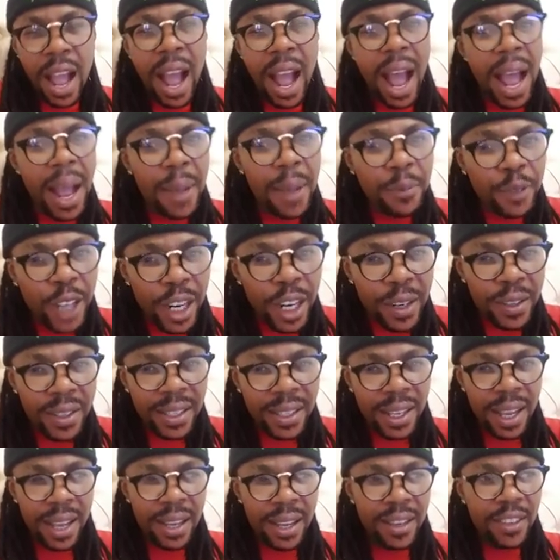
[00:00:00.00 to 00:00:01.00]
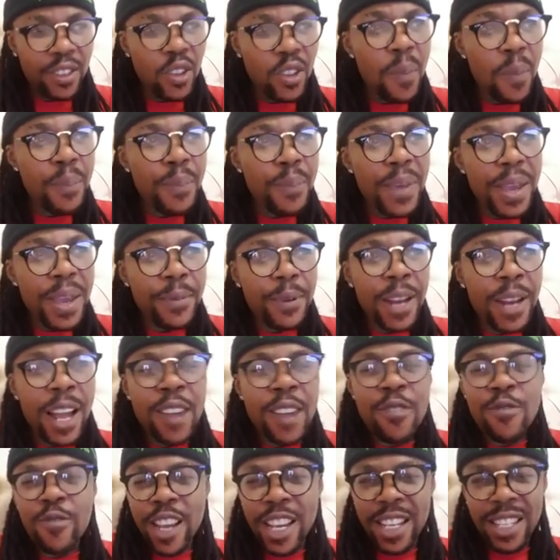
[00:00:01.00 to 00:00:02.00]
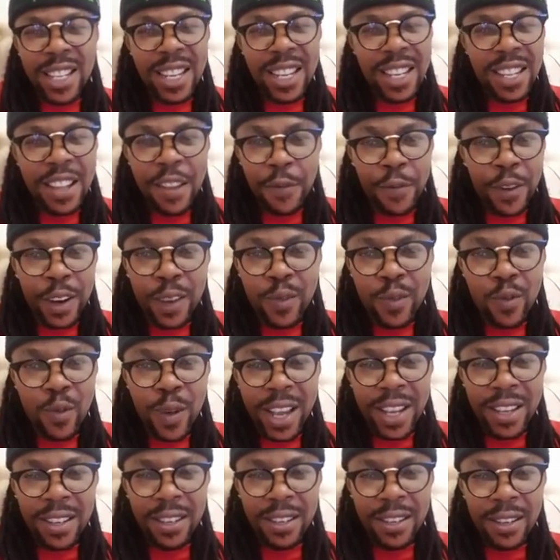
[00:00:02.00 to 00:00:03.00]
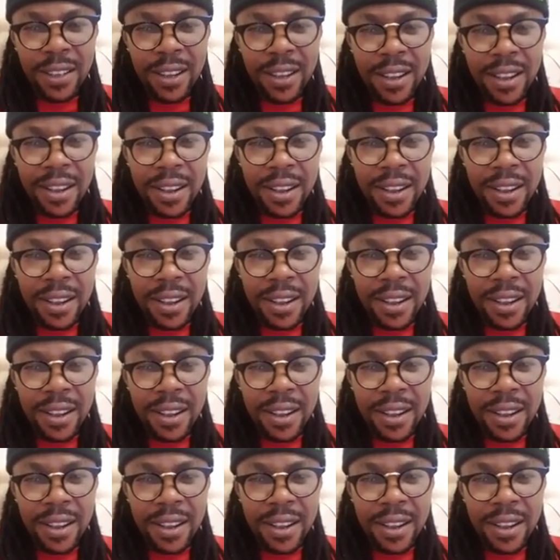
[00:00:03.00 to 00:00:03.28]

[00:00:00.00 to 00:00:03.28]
I'm trying to say some people are raised in different ways.